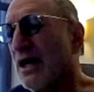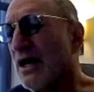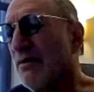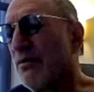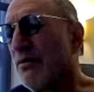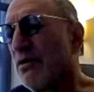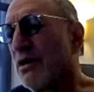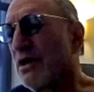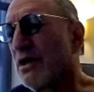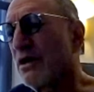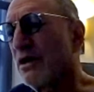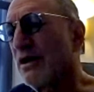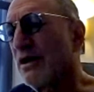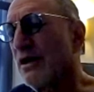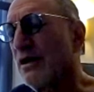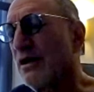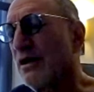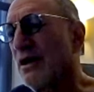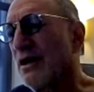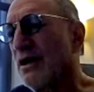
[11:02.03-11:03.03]
am
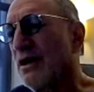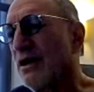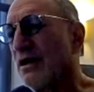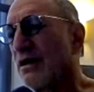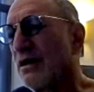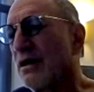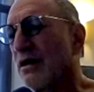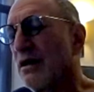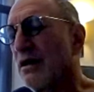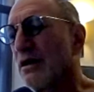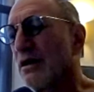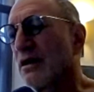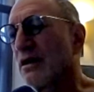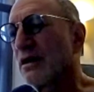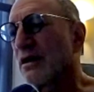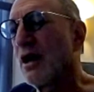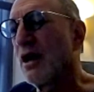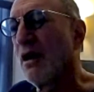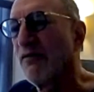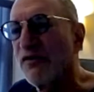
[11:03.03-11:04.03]
really
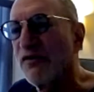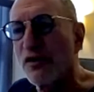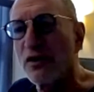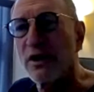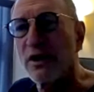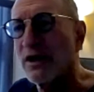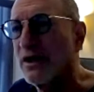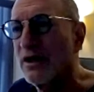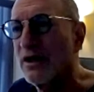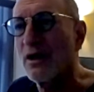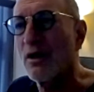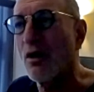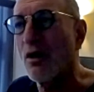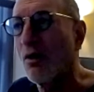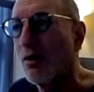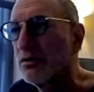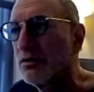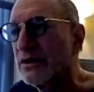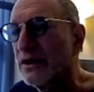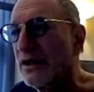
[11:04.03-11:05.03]
comforted
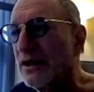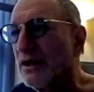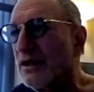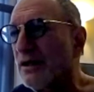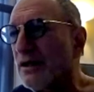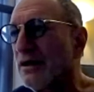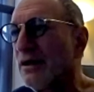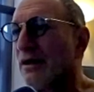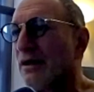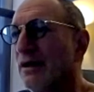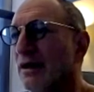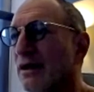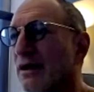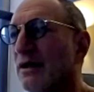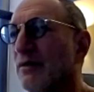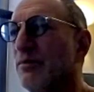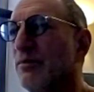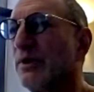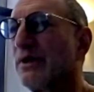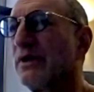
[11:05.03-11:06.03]
only
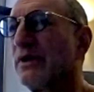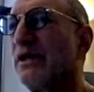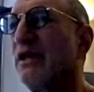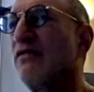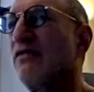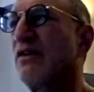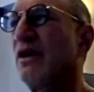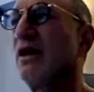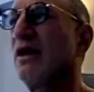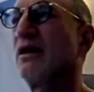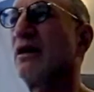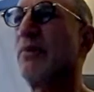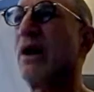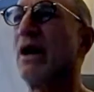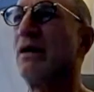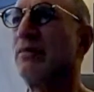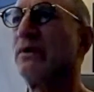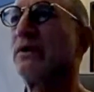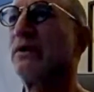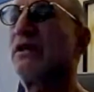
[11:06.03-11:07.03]
in believing
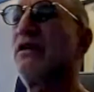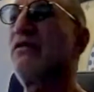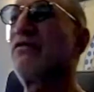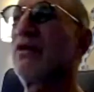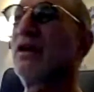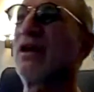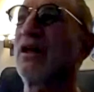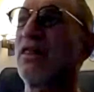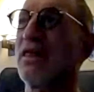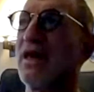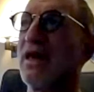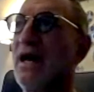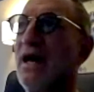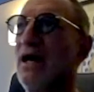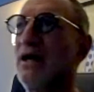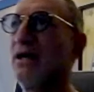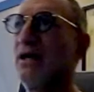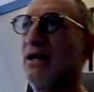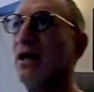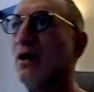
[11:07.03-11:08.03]

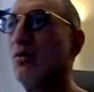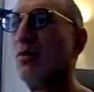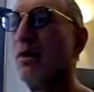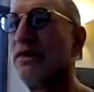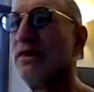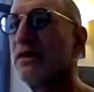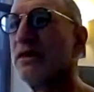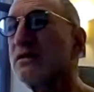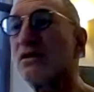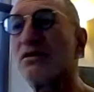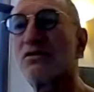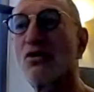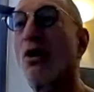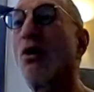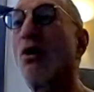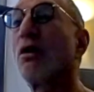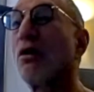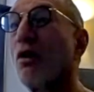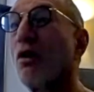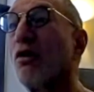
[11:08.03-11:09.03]
that when this is
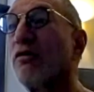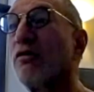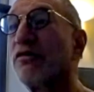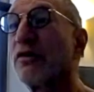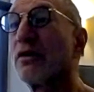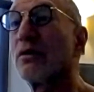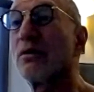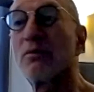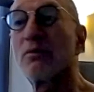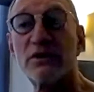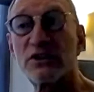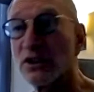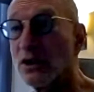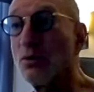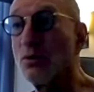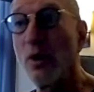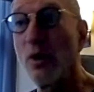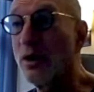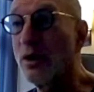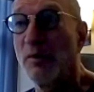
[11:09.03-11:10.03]
all over, which it
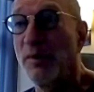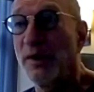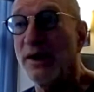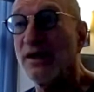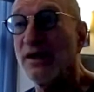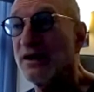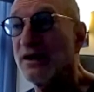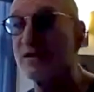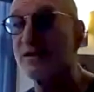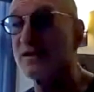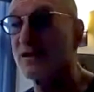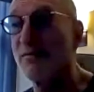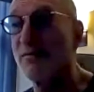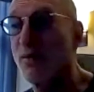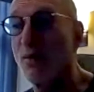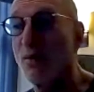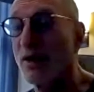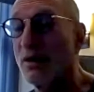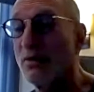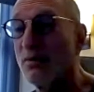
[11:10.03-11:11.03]
will be at some
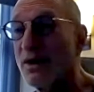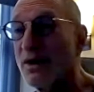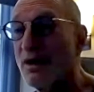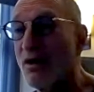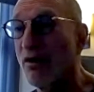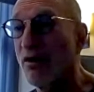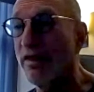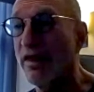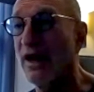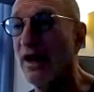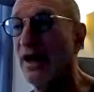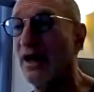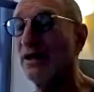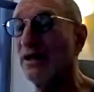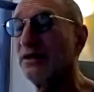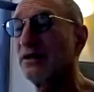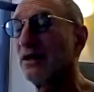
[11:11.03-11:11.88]
point, we know that,